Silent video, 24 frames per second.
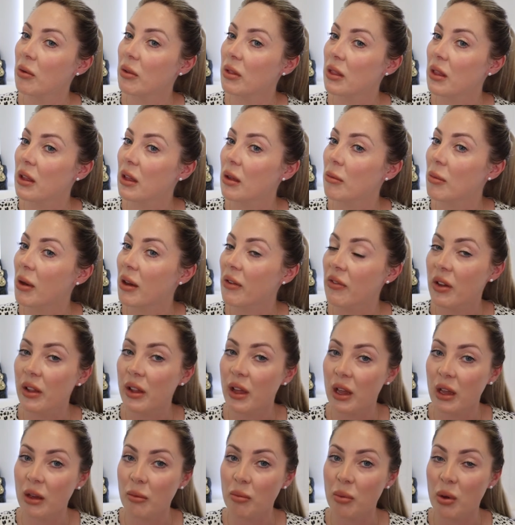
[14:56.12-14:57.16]
with them. I feel
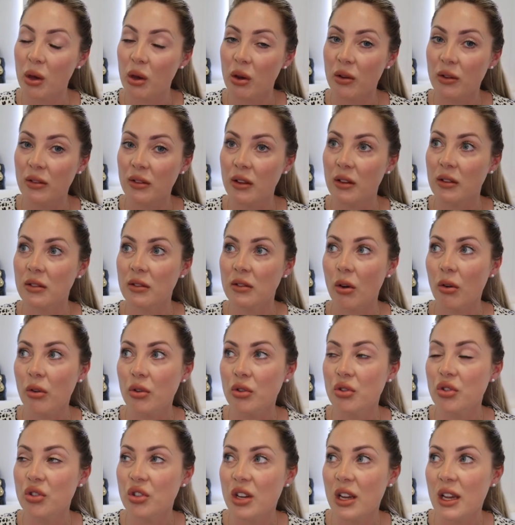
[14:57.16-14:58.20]
like pearls are so
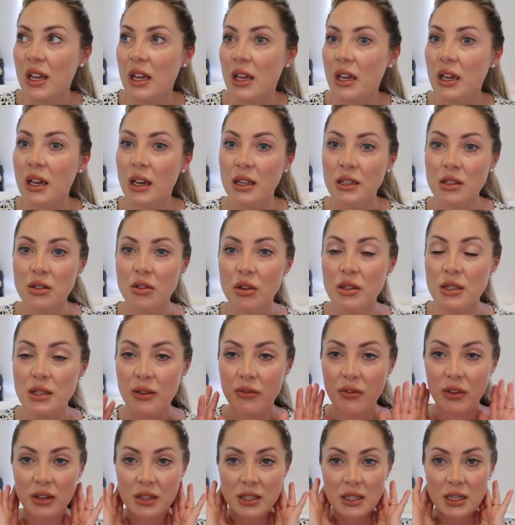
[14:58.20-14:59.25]
chic and so
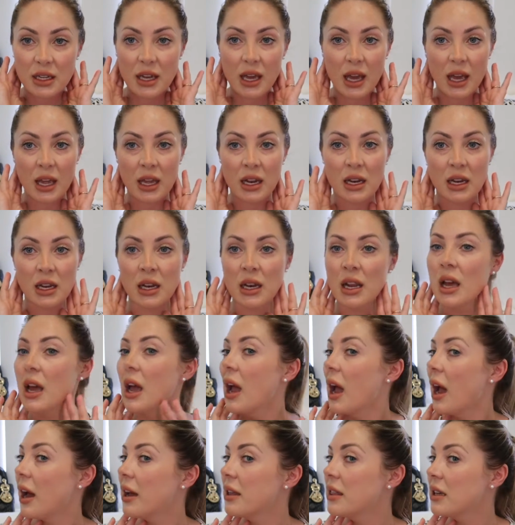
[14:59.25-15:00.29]
sophisticated,
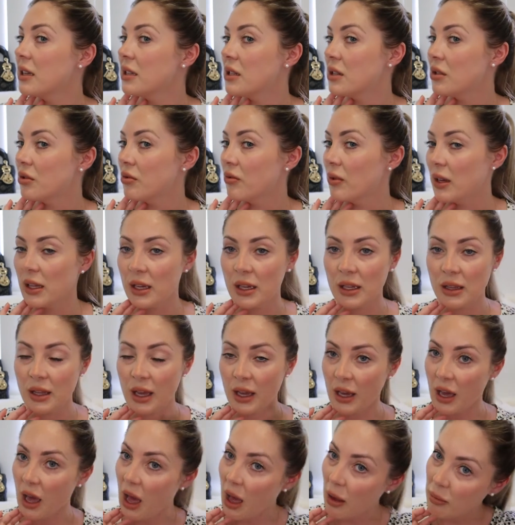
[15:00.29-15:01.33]
and they just really
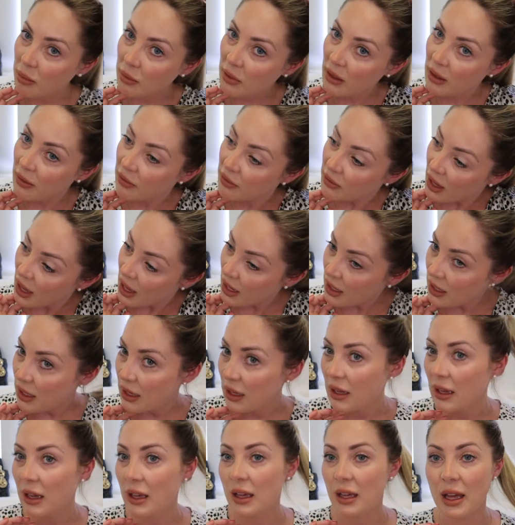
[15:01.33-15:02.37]
like uplift
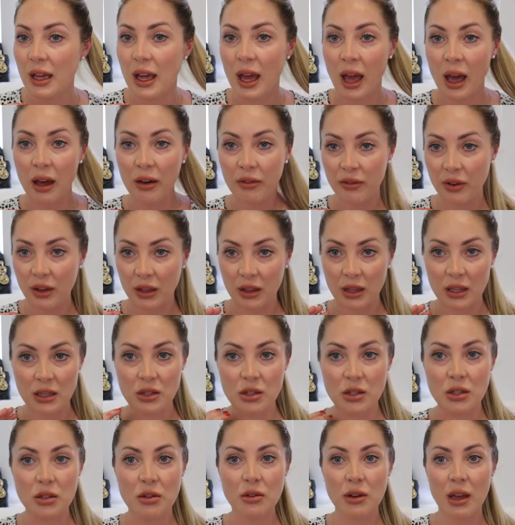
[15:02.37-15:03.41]
any outfit. They
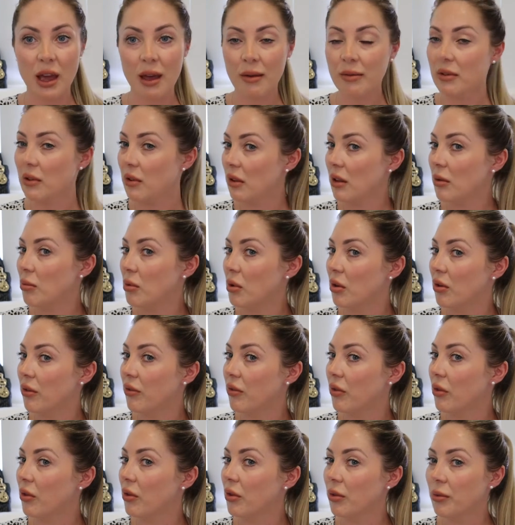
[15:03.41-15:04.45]
just look absolutely
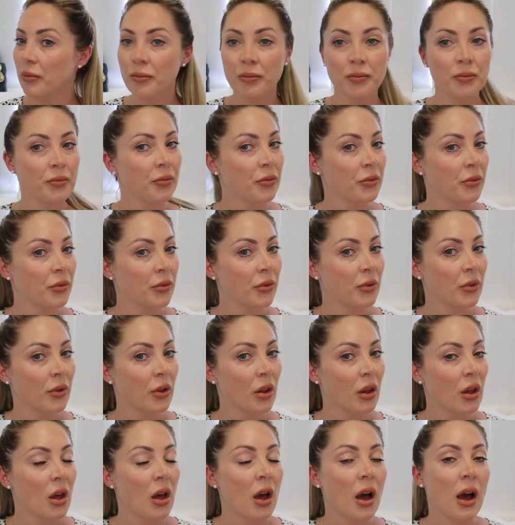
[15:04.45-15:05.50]
beautiful.
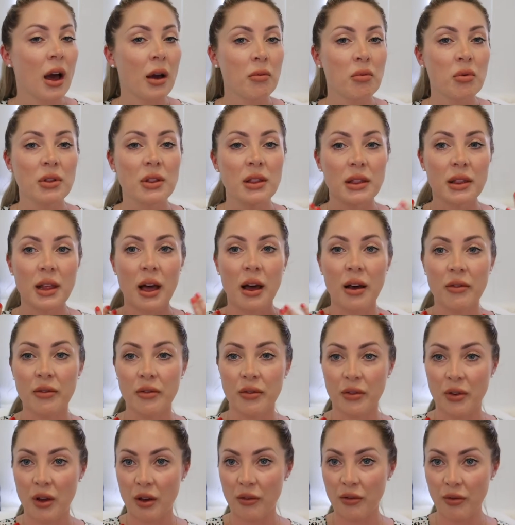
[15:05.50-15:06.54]
I would
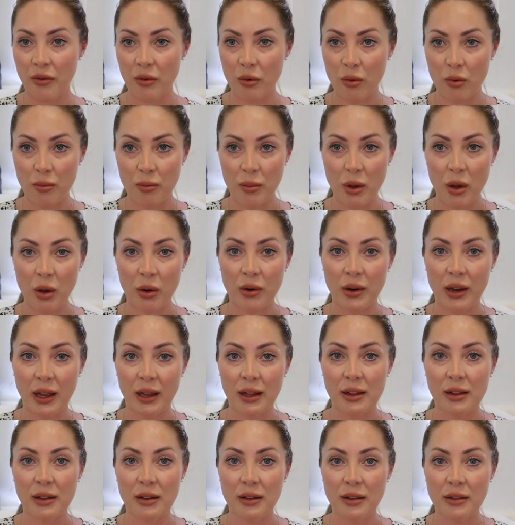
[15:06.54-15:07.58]
love a full pearl
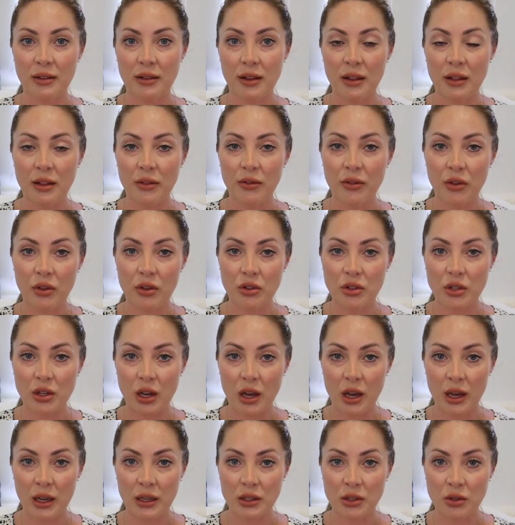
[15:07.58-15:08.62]
necklace. In the future,
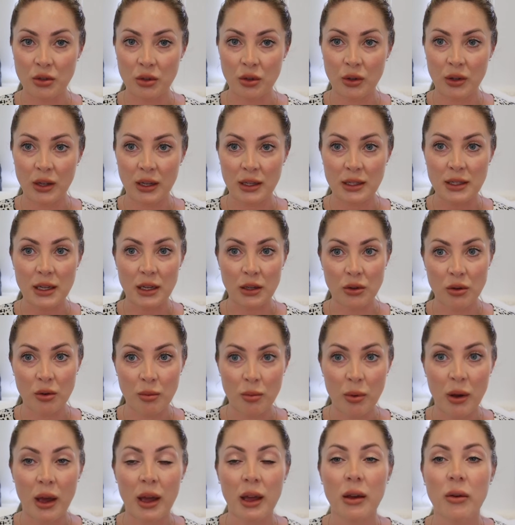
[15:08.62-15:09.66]
I do intend on
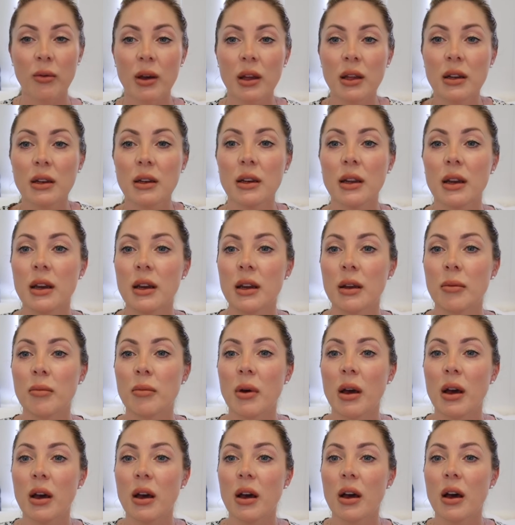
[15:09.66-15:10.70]
buying one.
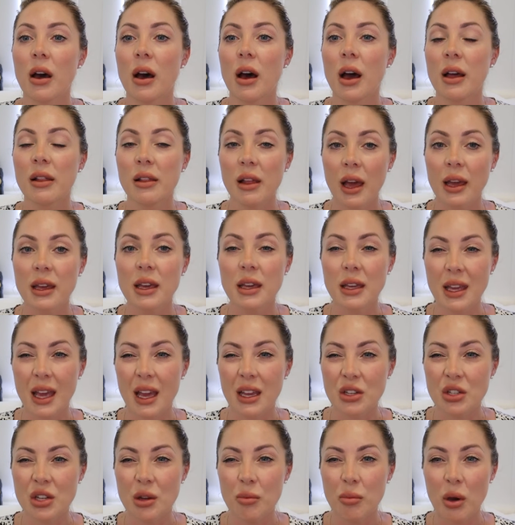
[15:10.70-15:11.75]
I like a
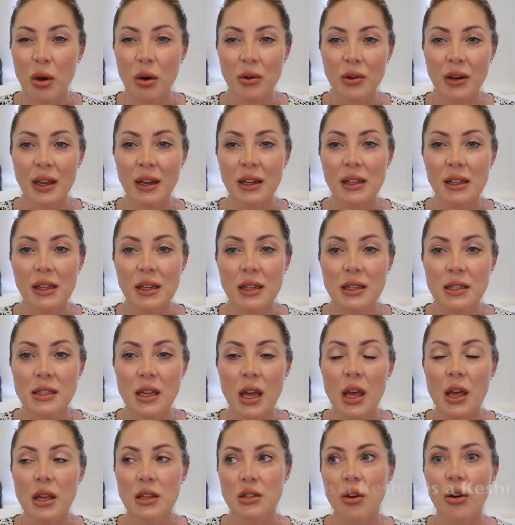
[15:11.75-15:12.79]
keshi pearl necklace.
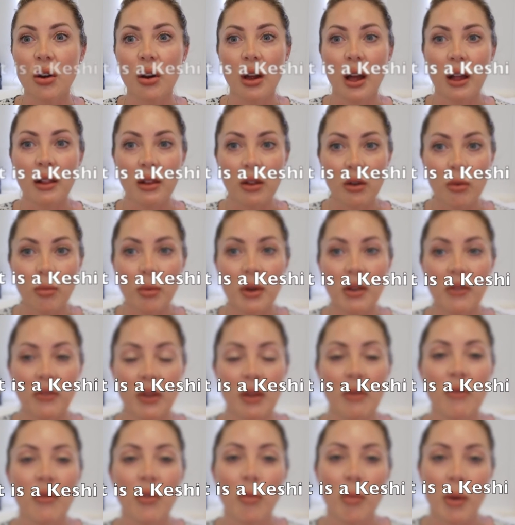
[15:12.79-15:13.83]
So a little bit of
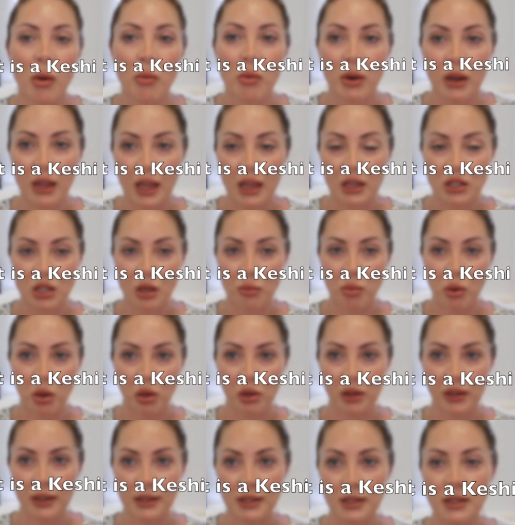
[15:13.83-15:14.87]
info about what a keshi
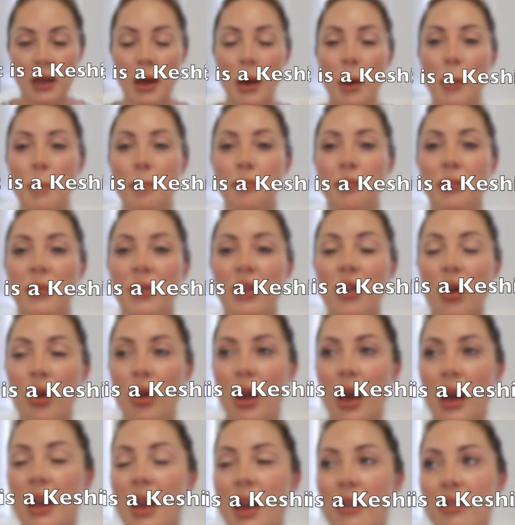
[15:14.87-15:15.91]
pearl is. So
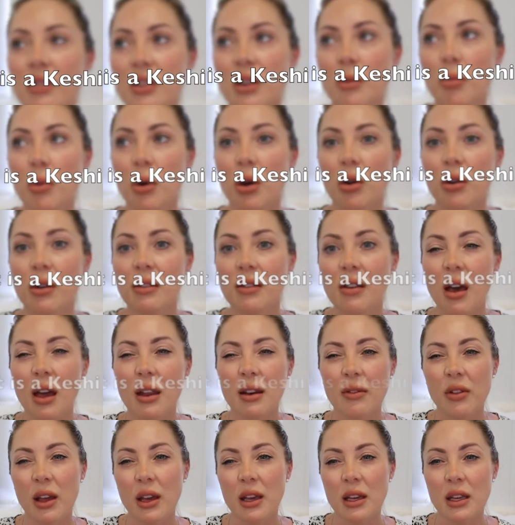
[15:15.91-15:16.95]
a keshi pearl is kind
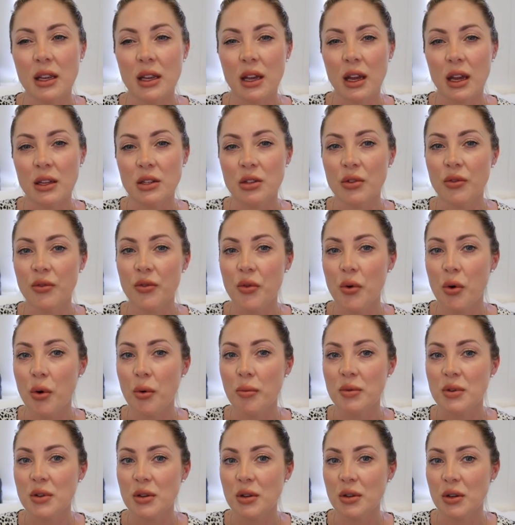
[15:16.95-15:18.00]
of like a
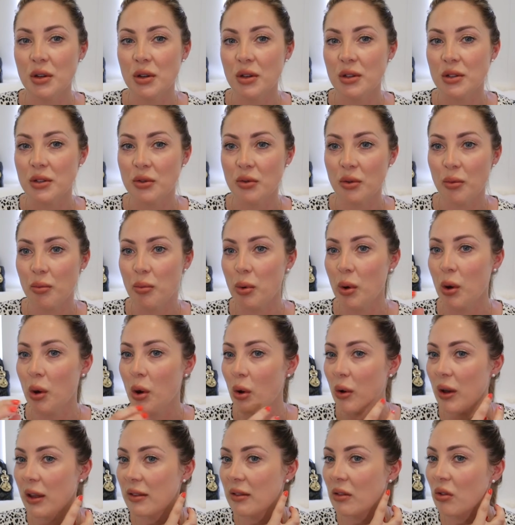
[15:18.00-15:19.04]
deformed sort of
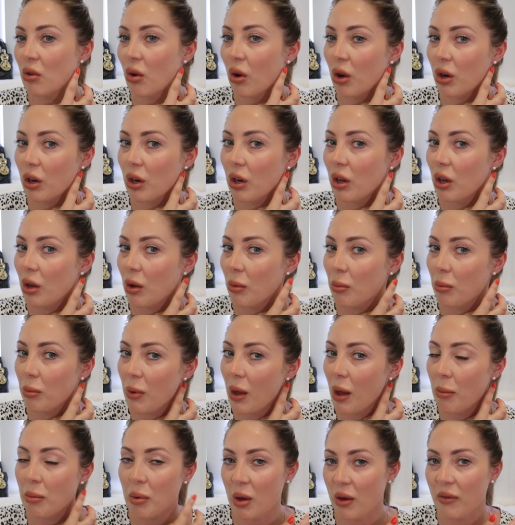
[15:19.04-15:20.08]
pearl. It's not
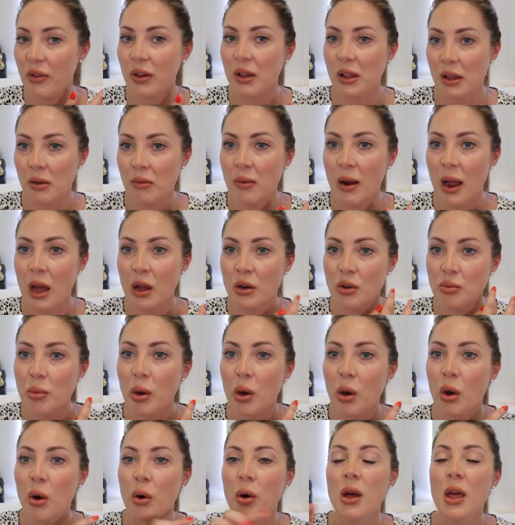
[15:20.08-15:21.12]
a perfectly round
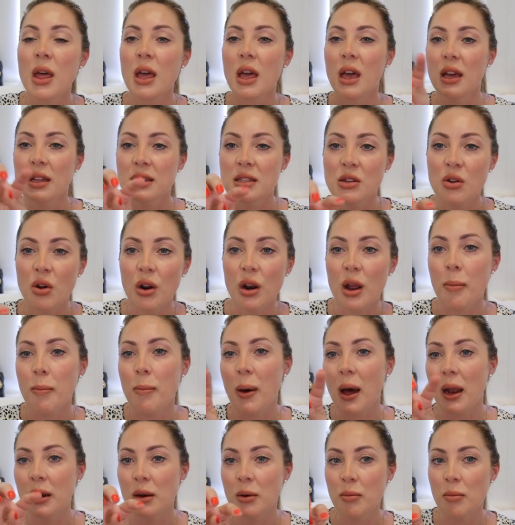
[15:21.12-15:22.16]
pearl. It's not a
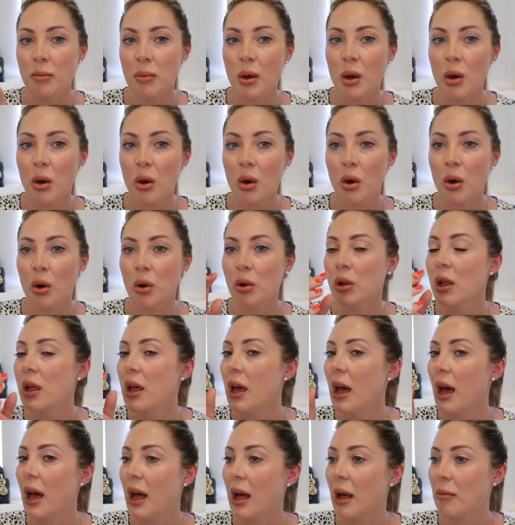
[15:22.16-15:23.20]
button pearl.
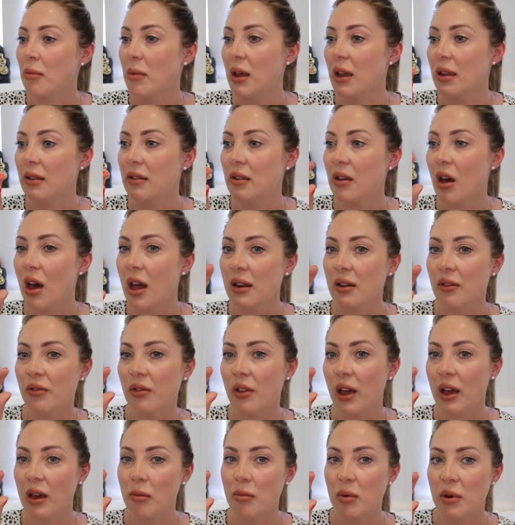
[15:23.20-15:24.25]
It's kind of
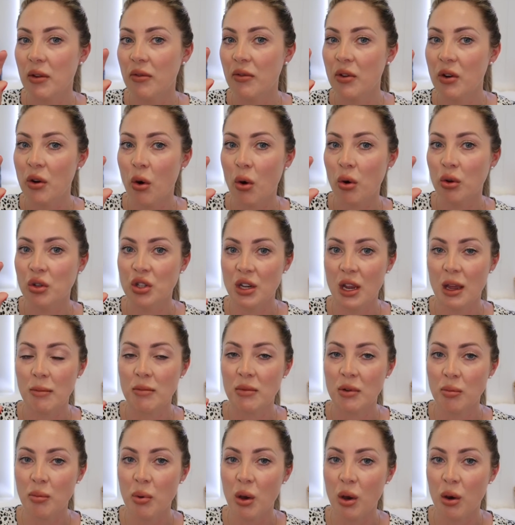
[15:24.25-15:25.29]
like a bit of an odd
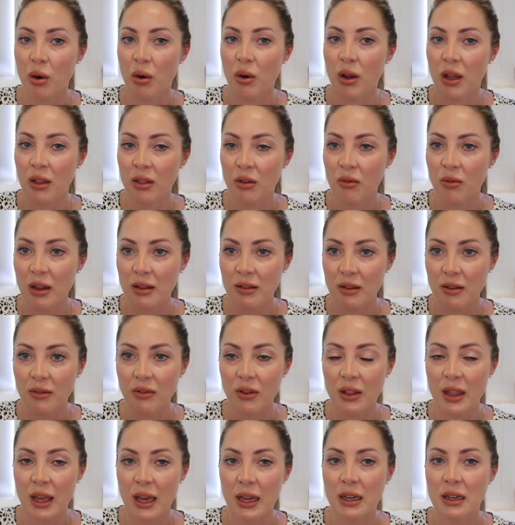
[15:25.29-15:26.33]
shaped pearl. And the reason
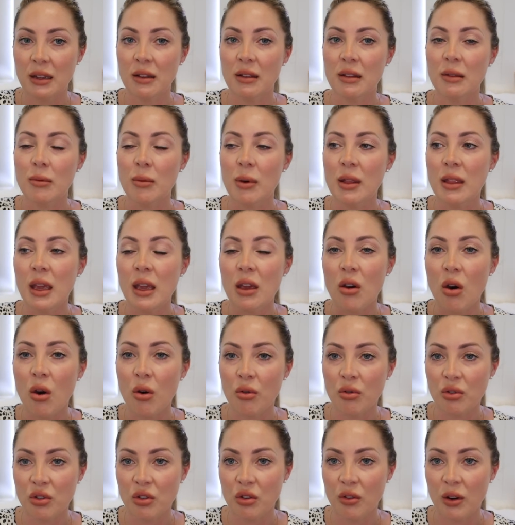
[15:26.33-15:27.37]
for that is when they
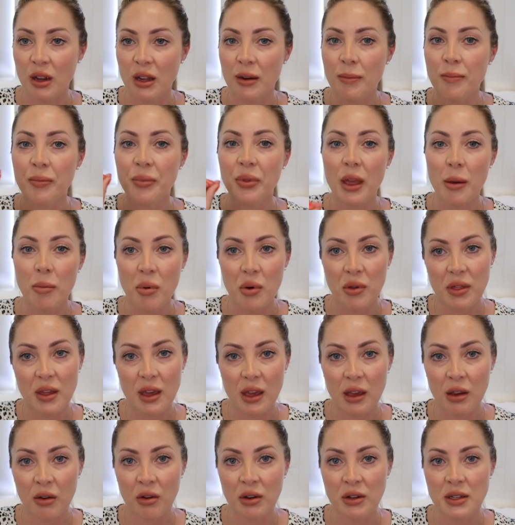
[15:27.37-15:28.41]
culture it, they put their
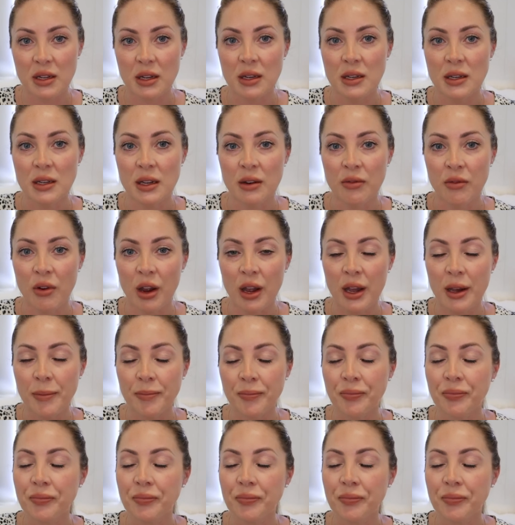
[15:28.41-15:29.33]
irritant in, right?